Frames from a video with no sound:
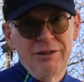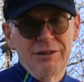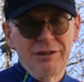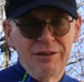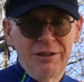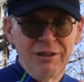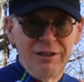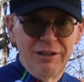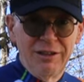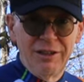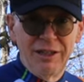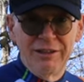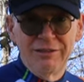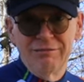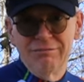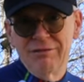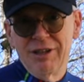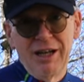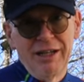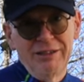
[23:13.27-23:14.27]
I
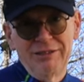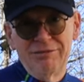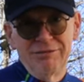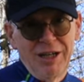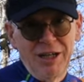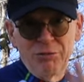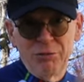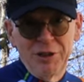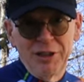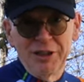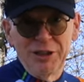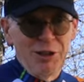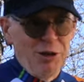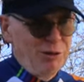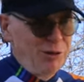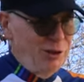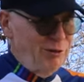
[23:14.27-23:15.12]
really don't